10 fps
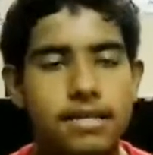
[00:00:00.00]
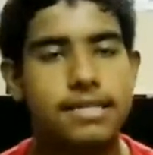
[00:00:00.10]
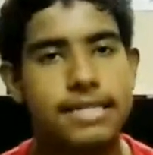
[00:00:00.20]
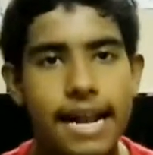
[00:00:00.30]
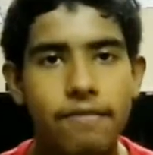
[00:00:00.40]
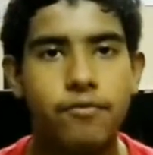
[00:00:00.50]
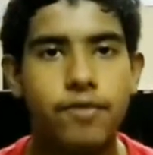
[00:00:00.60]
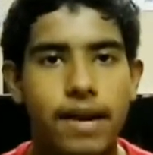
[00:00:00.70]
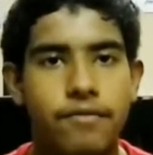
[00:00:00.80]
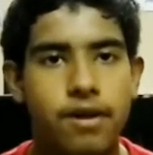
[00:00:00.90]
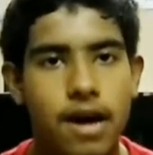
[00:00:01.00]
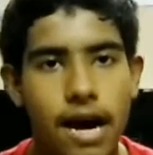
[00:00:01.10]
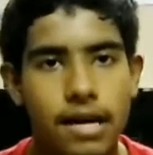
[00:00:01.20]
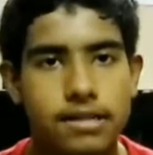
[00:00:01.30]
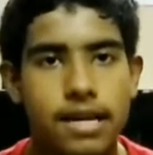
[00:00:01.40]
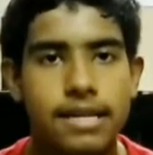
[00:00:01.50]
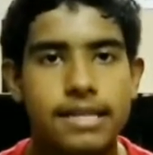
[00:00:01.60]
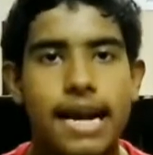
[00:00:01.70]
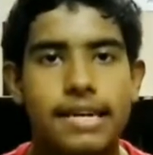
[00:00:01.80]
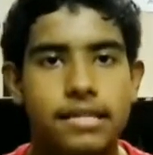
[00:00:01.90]
is the self-drive cars
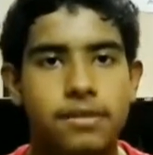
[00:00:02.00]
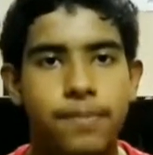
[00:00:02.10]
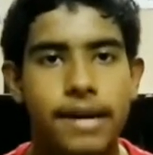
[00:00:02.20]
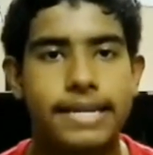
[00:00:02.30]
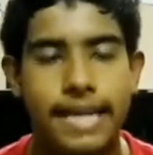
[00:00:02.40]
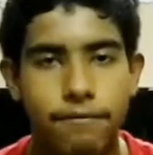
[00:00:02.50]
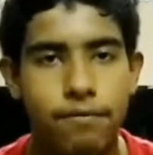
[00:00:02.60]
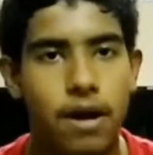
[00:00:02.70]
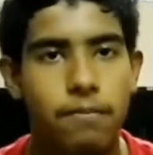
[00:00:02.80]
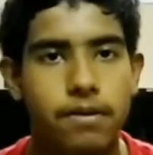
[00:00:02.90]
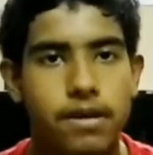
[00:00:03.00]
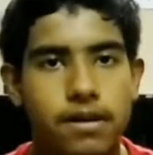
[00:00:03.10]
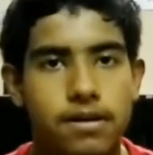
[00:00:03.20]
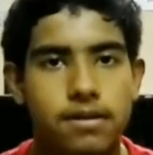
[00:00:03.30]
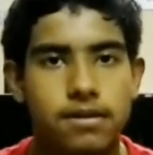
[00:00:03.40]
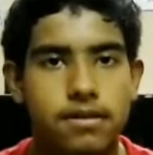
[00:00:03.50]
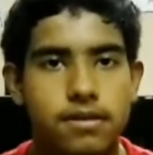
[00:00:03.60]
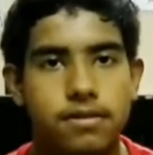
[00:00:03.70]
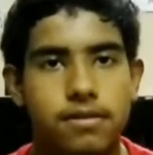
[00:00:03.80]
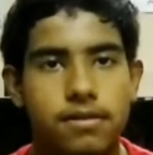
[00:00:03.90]
that is being developed.
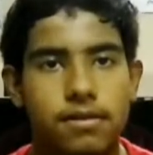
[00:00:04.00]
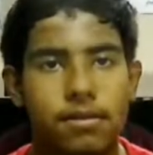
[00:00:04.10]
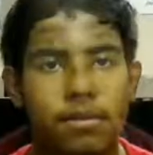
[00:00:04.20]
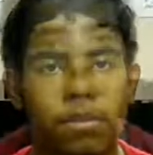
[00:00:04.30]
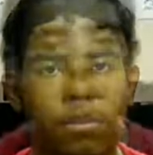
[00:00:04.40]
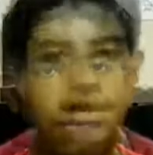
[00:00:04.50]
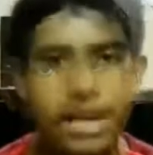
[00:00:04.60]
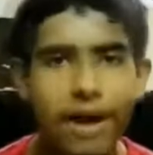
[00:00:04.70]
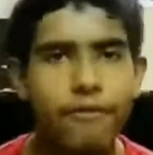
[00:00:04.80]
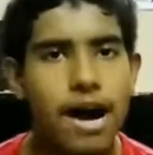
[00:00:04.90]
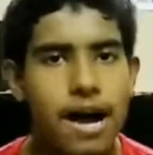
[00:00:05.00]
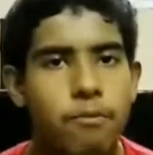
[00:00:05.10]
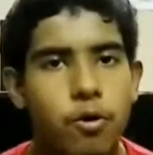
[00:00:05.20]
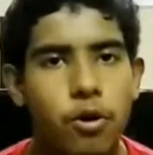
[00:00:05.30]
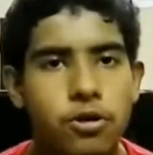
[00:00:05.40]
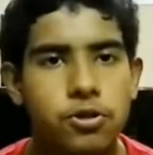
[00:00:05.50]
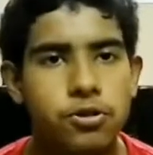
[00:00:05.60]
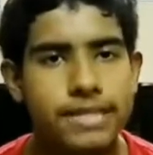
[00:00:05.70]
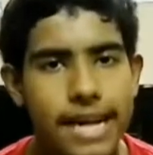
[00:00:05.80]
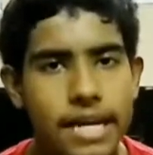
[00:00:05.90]
Now I am going
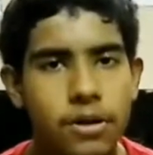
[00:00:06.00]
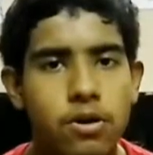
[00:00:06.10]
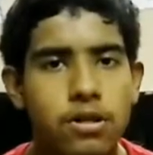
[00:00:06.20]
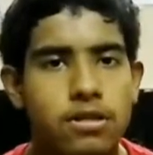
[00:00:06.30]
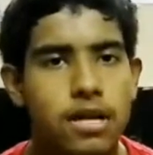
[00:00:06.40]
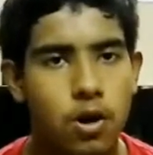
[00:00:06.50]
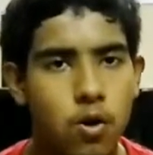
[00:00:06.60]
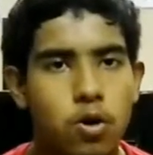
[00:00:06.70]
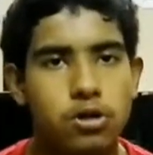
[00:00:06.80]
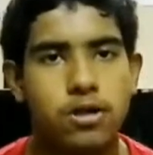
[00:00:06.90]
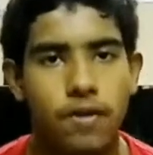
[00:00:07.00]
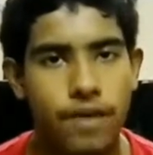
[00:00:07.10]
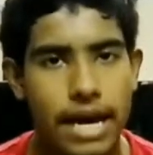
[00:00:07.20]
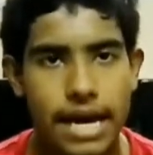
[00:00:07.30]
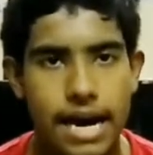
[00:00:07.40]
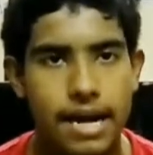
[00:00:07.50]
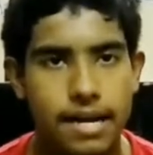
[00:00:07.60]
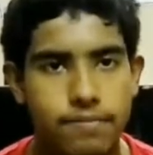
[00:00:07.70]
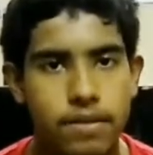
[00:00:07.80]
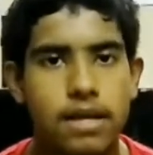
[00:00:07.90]
to tell you the goals of
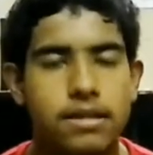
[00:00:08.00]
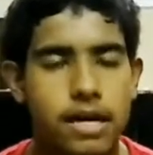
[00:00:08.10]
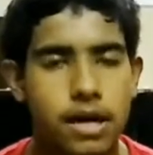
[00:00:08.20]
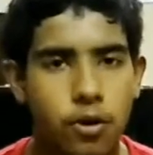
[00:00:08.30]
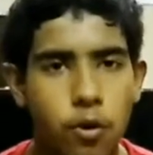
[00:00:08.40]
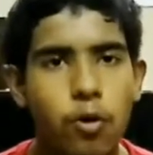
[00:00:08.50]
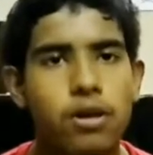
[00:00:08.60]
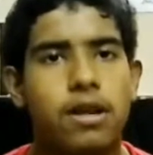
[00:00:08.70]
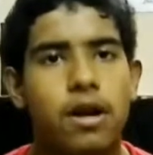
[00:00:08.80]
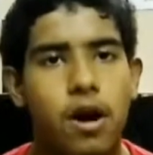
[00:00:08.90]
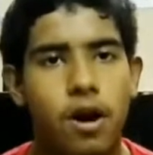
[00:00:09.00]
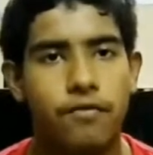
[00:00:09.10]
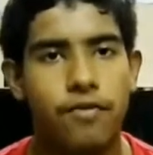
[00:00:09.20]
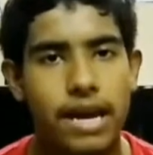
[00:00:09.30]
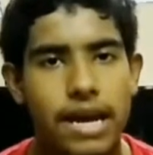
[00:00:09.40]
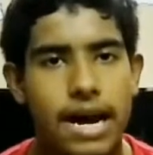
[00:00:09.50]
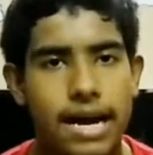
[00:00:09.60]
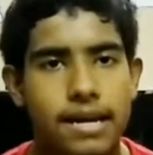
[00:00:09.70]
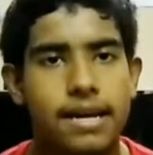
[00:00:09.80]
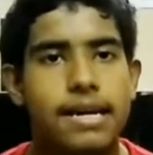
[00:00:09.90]
AI. The goal of
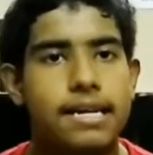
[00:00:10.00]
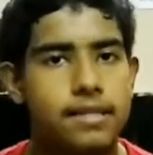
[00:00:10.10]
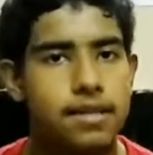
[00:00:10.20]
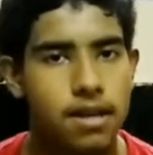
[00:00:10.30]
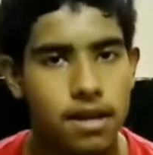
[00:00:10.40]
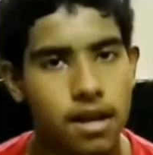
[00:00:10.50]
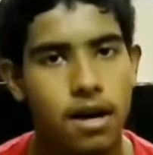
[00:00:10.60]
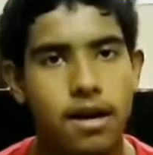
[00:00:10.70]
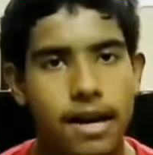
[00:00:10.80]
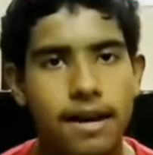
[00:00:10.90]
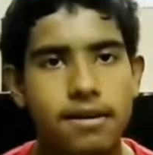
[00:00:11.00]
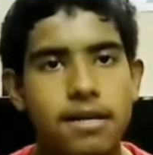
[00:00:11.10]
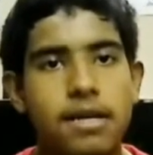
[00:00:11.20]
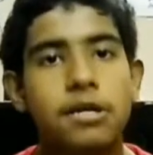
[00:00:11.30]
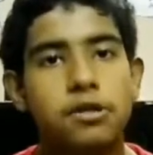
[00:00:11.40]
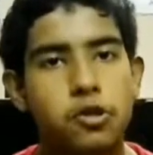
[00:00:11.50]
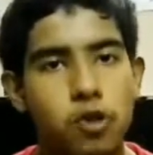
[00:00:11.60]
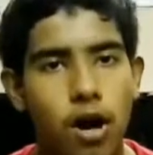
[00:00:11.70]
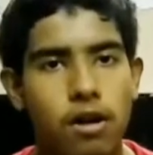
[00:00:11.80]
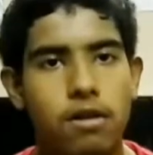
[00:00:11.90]
AI is learning,
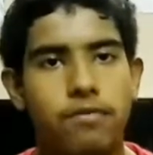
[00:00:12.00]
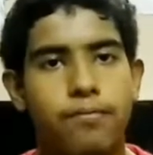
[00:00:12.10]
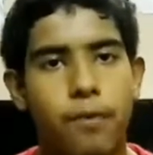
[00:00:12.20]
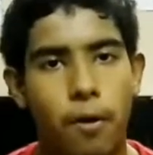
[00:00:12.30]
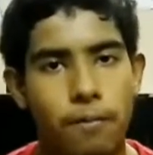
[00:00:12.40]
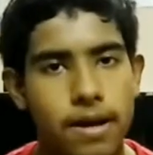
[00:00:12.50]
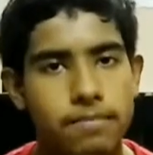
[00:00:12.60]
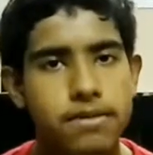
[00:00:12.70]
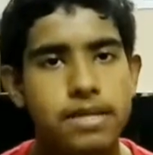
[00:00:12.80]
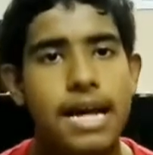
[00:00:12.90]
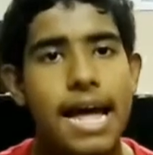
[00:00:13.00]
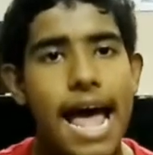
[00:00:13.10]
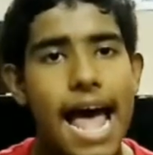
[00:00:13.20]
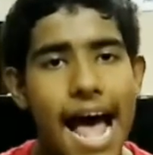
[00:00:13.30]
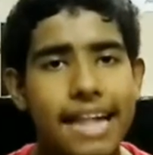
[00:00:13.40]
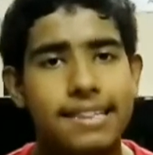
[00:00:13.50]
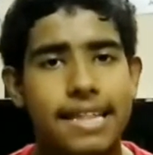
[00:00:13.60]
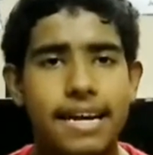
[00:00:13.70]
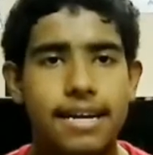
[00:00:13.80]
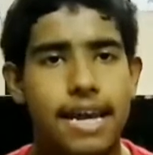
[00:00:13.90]
solve problems,
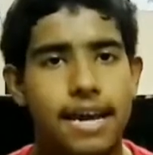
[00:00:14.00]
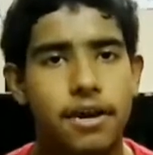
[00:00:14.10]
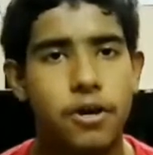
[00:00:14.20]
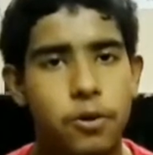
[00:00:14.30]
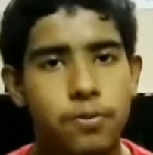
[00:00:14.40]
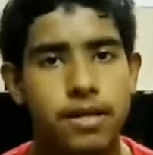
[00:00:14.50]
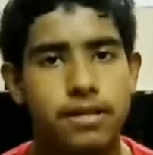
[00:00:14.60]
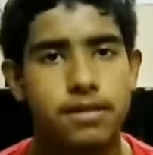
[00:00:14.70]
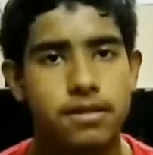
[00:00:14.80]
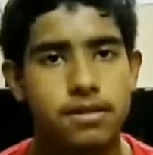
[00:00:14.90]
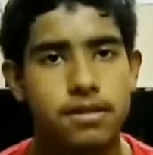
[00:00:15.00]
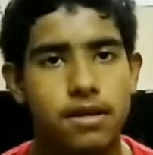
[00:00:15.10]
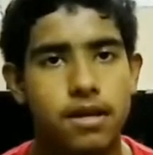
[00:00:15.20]
and think like humans.